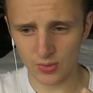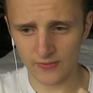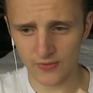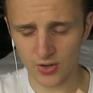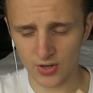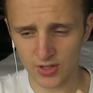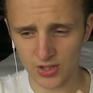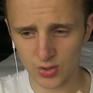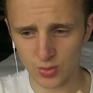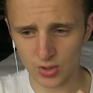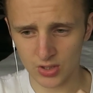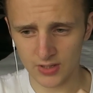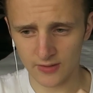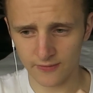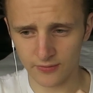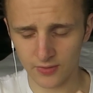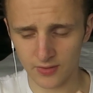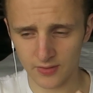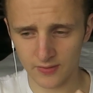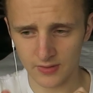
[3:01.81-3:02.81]
We've got into a
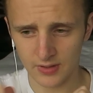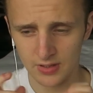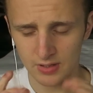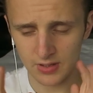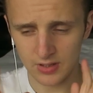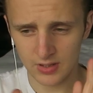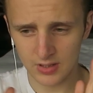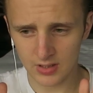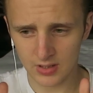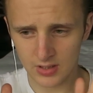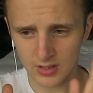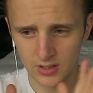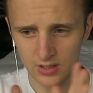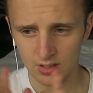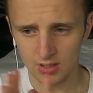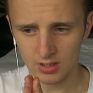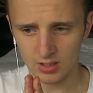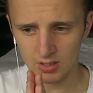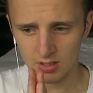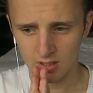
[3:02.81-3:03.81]
different. After
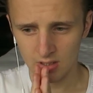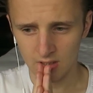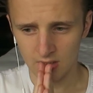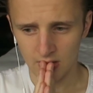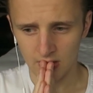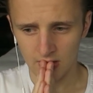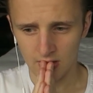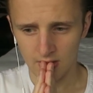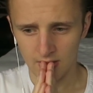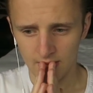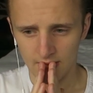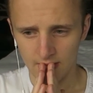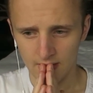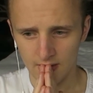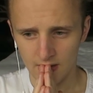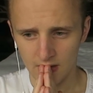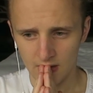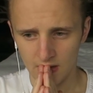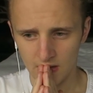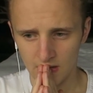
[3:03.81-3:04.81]
all, we came
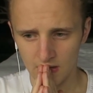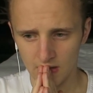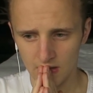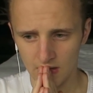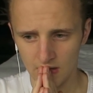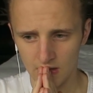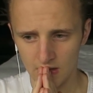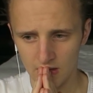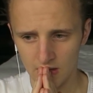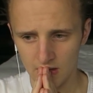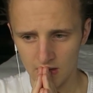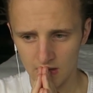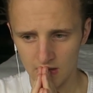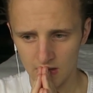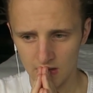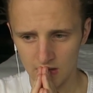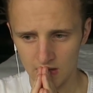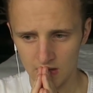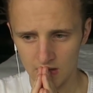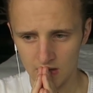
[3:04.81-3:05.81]
from the same
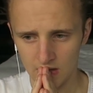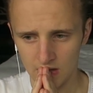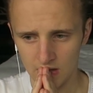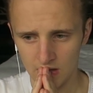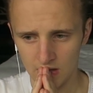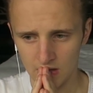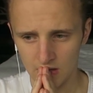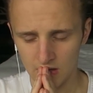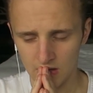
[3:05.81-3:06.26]
mother.